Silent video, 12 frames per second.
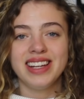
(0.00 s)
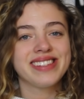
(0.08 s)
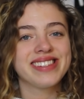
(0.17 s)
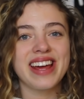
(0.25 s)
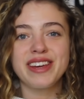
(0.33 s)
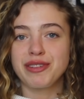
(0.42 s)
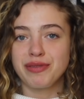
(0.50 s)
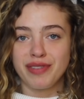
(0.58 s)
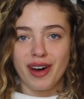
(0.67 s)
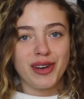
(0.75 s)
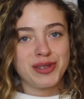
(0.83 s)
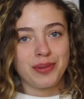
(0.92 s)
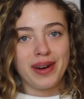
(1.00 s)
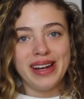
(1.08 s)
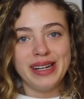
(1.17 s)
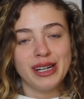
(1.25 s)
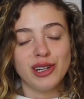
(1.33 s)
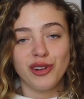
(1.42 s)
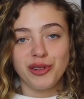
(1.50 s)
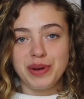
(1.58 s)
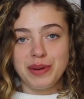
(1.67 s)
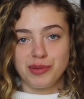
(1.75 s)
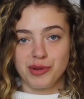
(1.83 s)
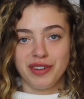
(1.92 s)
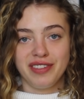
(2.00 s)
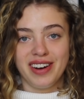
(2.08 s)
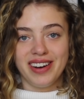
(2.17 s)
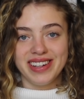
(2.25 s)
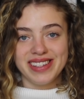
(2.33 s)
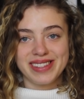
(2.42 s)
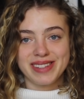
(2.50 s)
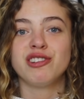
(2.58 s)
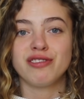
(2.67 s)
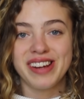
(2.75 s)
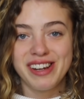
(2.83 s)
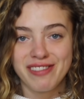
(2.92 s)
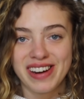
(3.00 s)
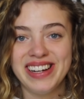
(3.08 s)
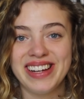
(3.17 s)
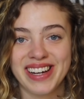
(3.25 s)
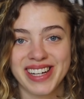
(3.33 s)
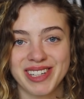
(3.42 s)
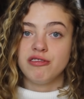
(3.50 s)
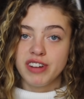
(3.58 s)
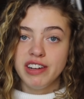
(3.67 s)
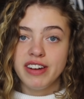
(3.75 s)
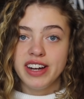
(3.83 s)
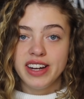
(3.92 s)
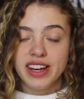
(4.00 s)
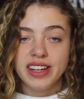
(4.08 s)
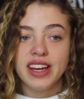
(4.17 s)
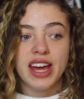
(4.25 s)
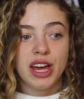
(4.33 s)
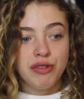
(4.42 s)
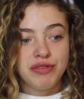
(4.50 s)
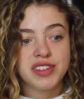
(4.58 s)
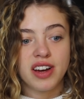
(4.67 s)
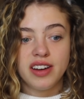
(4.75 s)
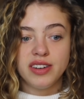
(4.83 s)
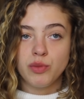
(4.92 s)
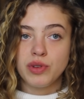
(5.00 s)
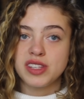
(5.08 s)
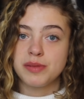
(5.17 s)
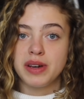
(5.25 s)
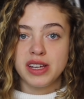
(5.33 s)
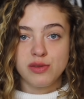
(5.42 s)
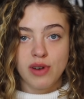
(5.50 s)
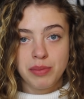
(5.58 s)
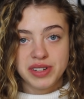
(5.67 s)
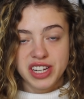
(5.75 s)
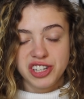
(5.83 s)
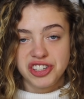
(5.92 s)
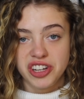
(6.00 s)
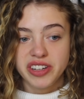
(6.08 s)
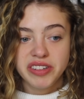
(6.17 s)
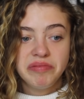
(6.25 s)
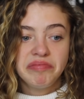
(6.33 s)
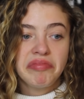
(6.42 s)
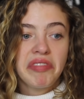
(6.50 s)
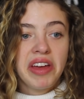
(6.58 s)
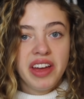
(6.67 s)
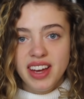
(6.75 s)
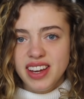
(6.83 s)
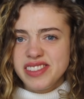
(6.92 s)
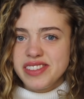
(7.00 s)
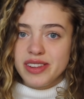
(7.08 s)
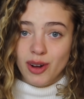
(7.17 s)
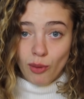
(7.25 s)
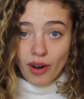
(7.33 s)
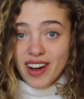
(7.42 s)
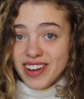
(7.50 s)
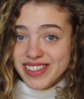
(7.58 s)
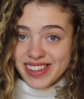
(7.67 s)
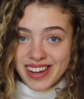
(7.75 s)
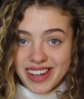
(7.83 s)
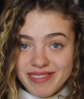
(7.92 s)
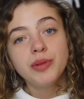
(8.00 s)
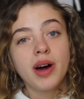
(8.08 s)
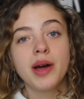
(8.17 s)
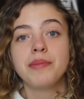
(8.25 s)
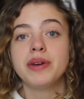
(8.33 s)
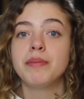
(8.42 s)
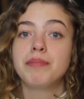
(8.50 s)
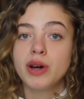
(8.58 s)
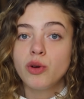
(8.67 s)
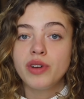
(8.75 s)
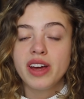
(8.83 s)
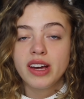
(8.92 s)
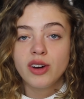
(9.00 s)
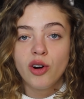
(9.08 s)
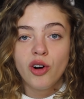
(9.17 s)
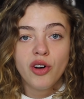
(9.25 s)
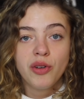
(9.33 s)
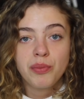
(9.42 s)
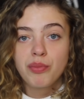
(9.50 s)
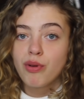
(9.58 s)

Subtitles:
Let's take the first way a lot of people revise: rereading. Rereading, if done with spaced repetition, isn't the worst thing. You might be building on